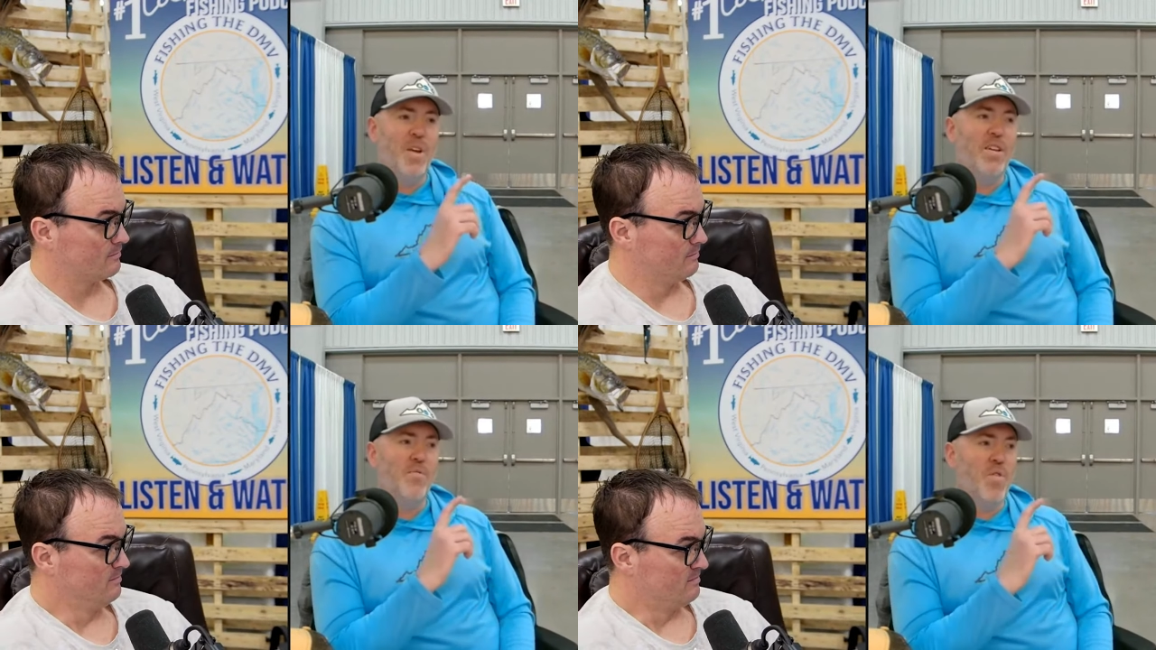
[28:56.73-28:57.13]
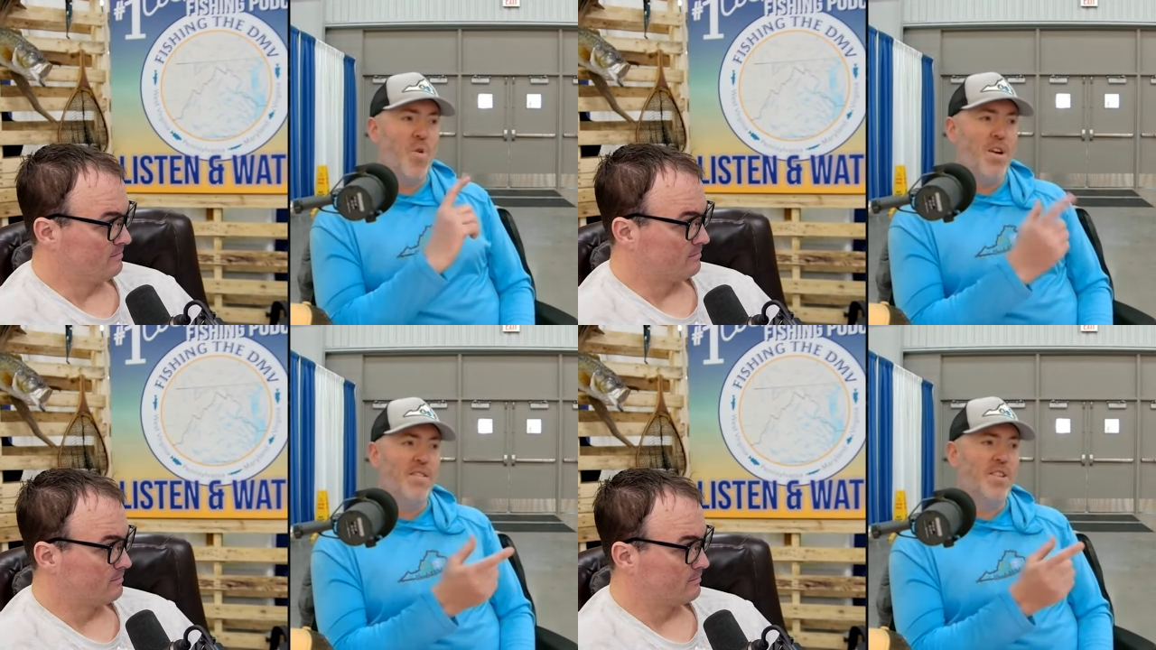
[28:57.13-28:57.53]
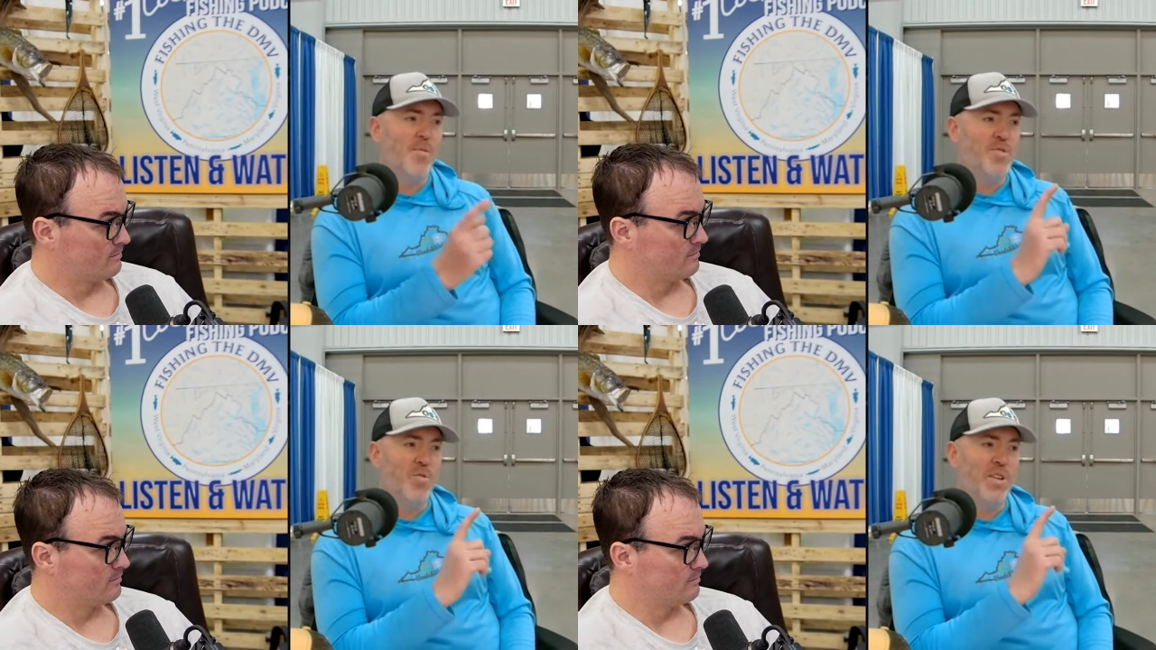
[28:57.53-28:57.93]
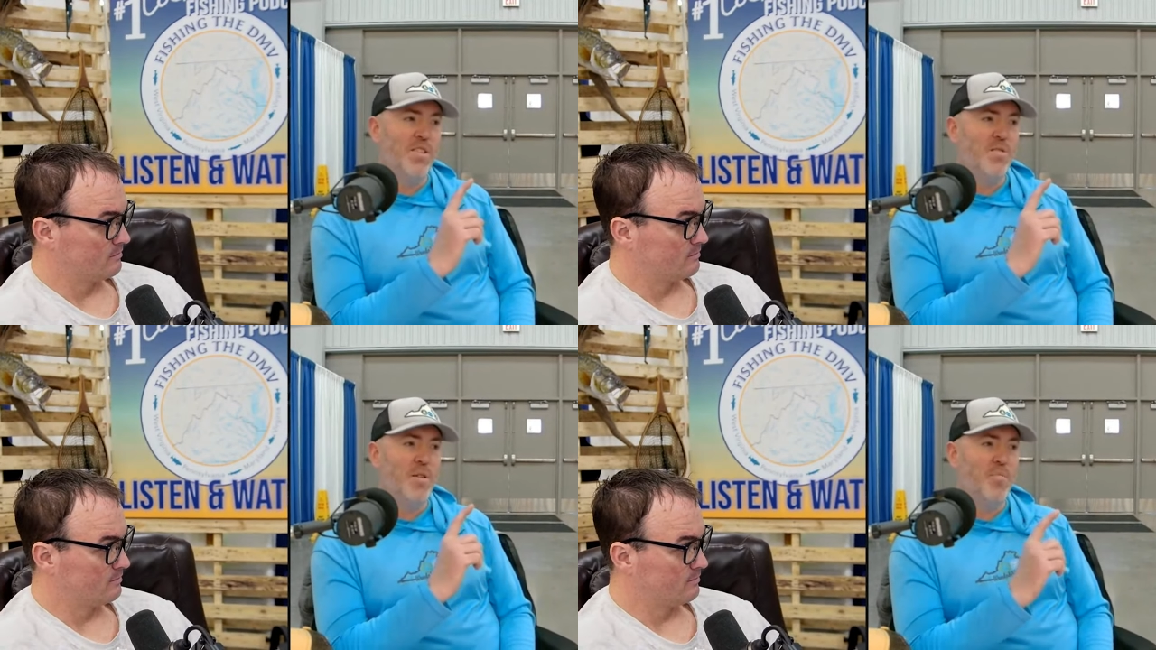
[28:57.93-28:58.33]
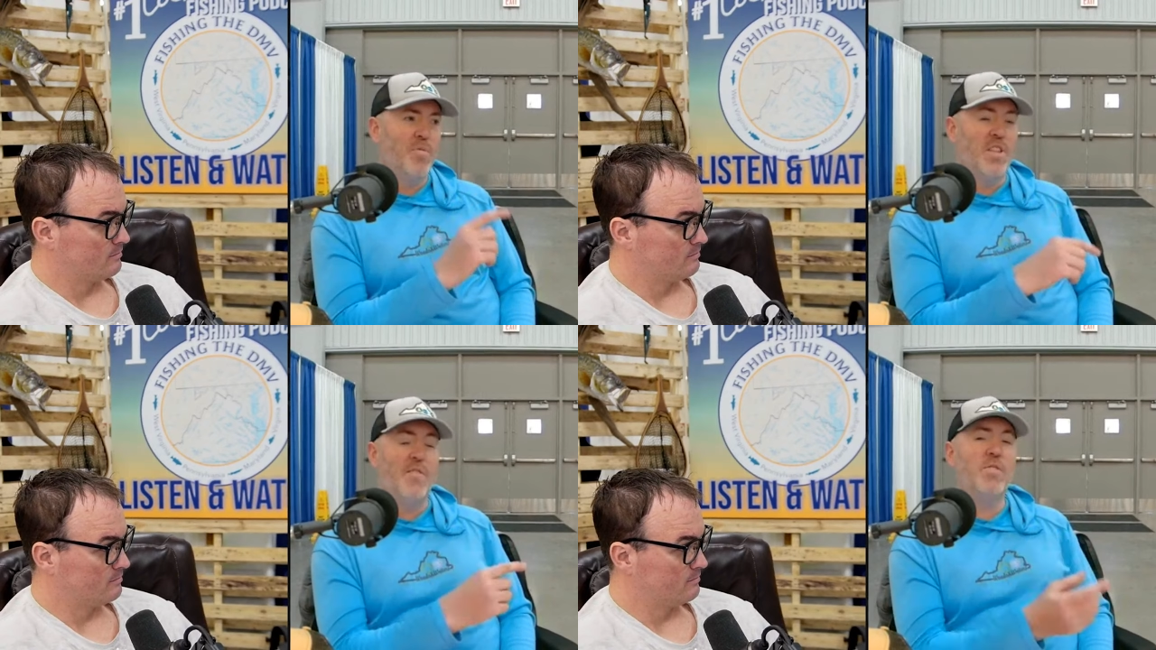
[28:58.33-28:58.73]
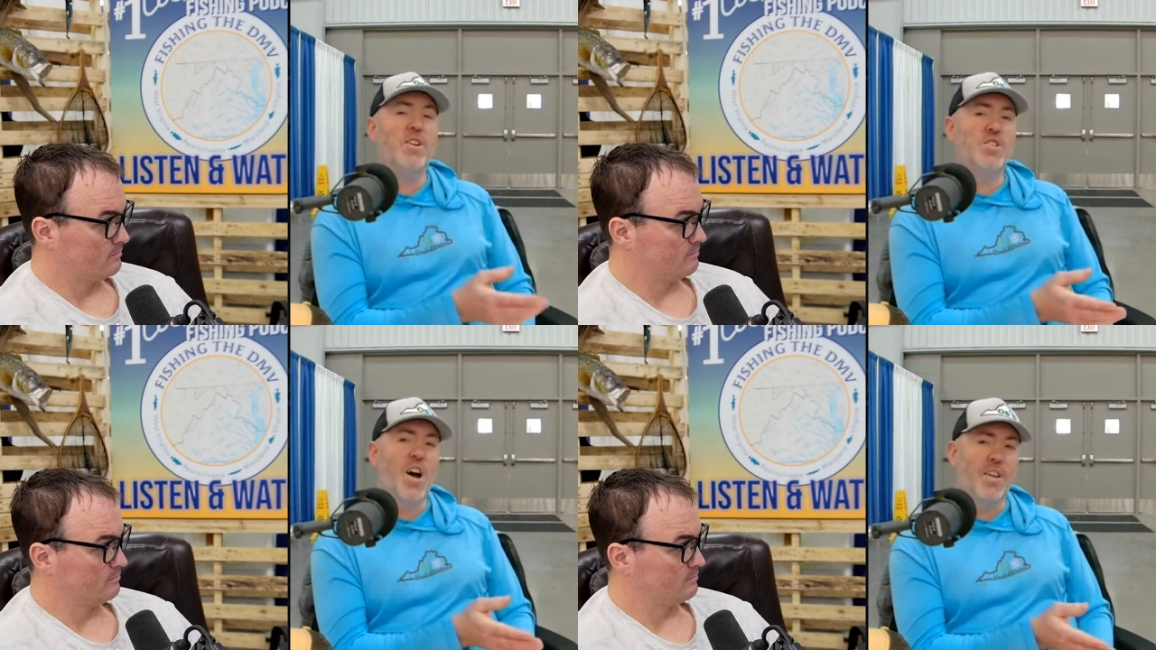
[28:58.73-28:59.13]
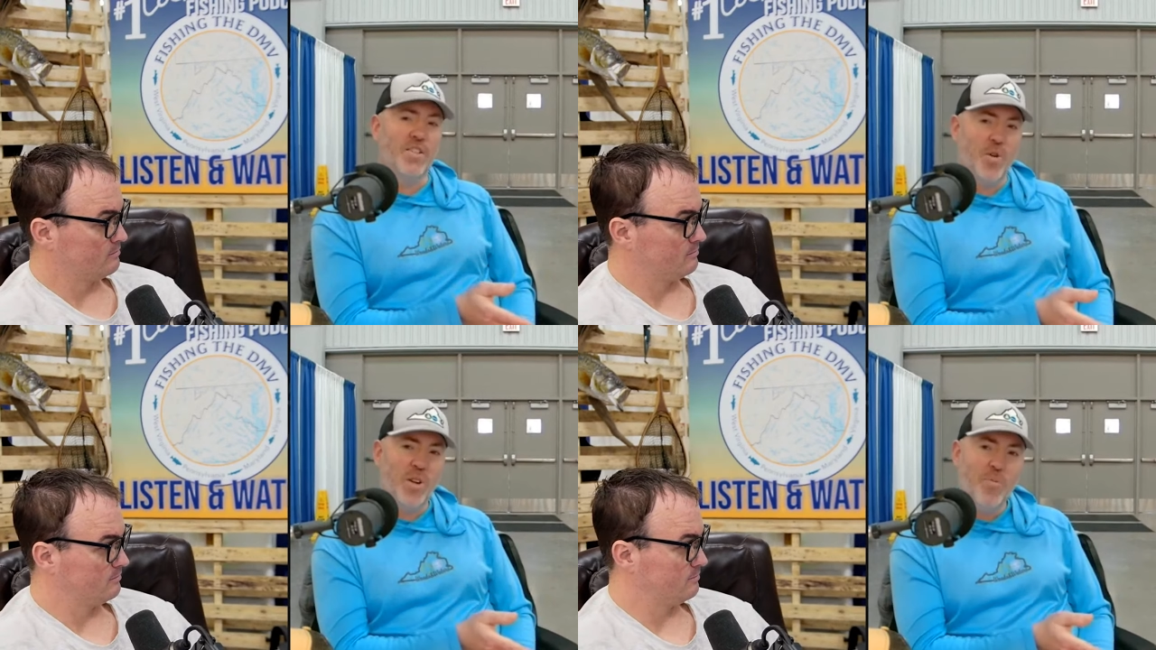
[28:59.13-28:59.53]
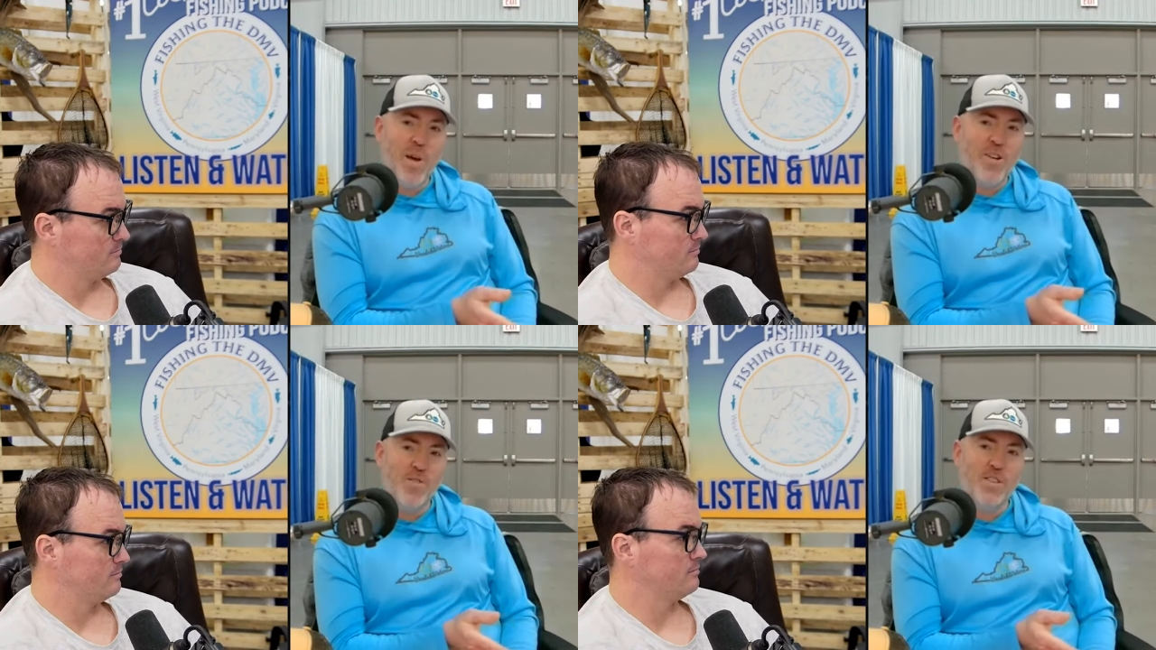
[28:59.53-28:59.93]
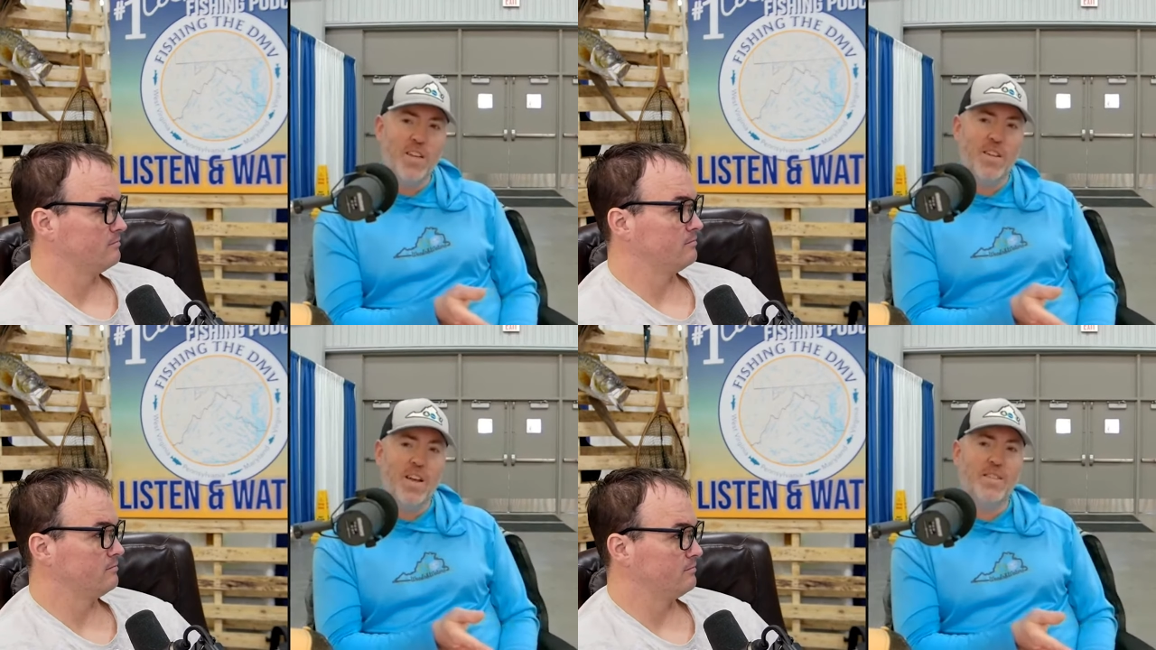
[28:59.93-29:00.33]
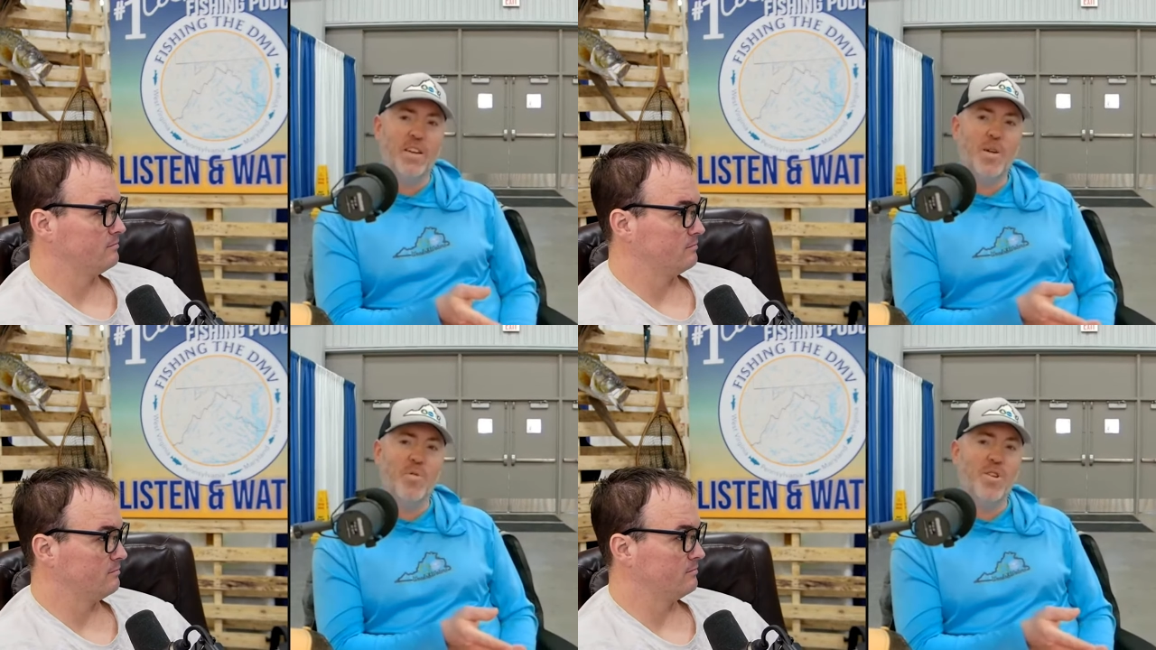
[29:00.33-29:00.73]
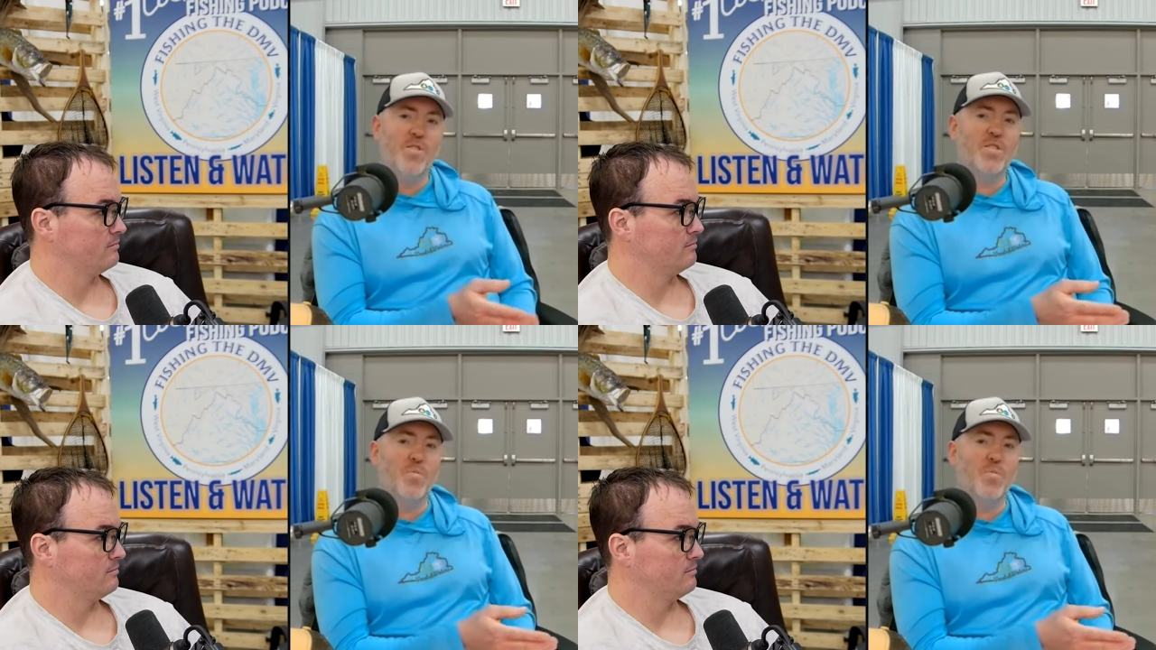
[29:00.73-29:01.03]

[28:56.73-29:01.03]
Speaker 1: like and Rodney Stubbs, who are like these like they've each caught like 13 pounders like in the last like couple years.